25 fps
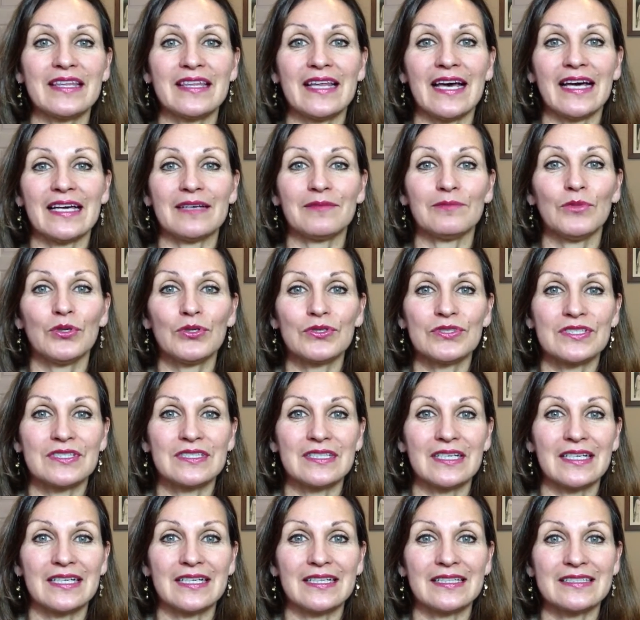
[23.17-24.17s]
that most
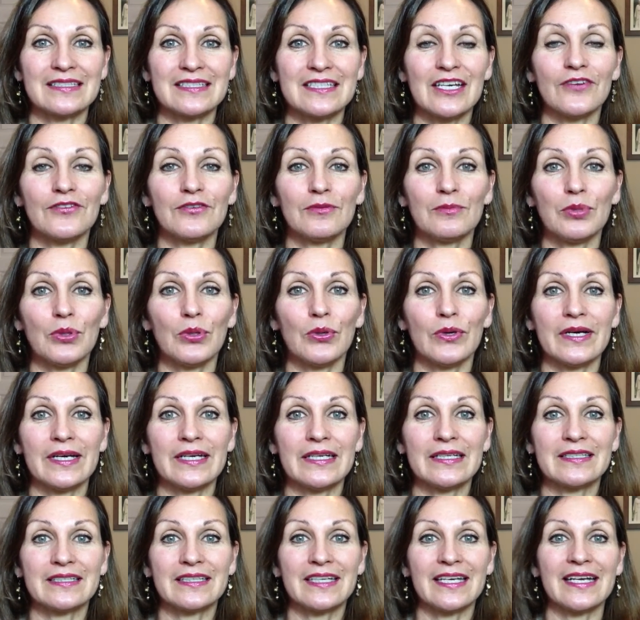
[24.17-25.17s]

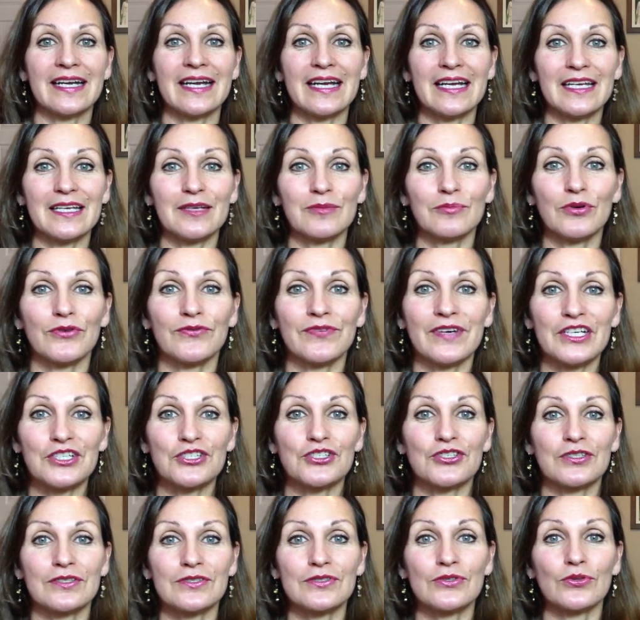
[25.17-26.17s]
self-employed Canadian
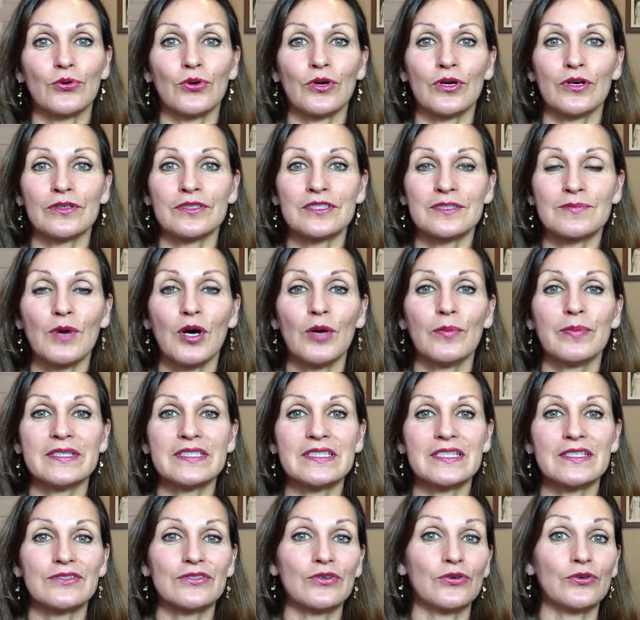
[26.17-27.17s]
professionals or small
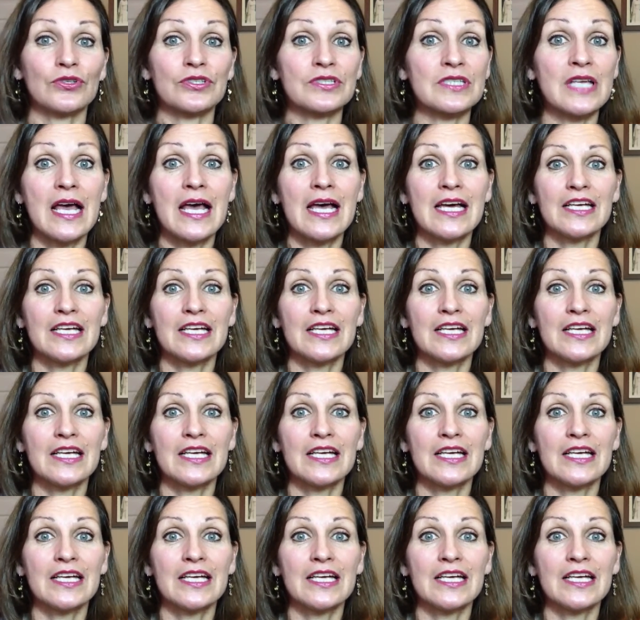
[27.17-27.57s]
business owners